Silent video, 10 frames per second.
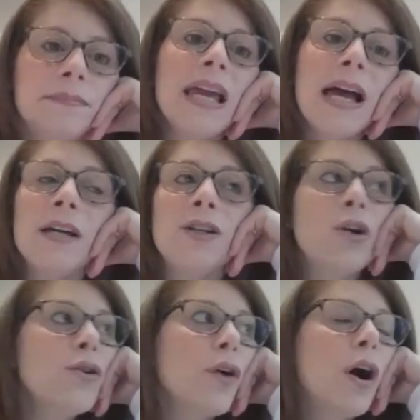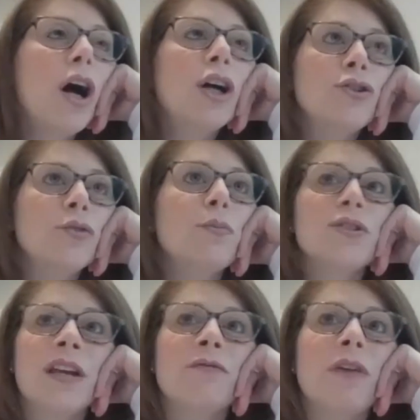Yeah, no, you're
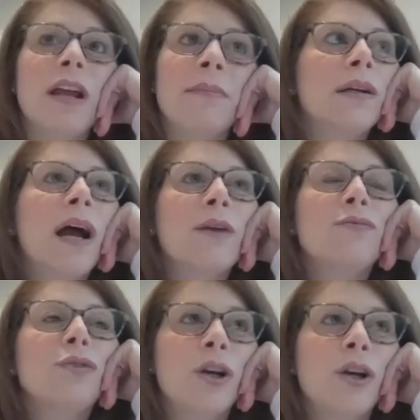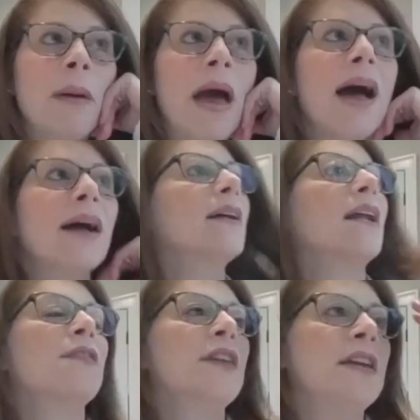100% right. I look back and
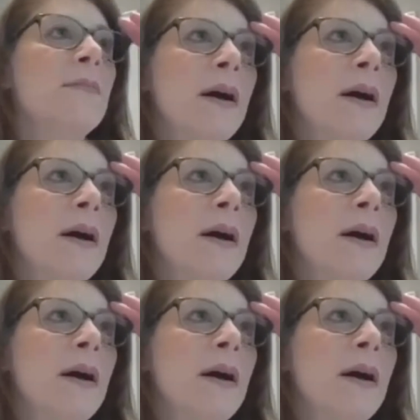I think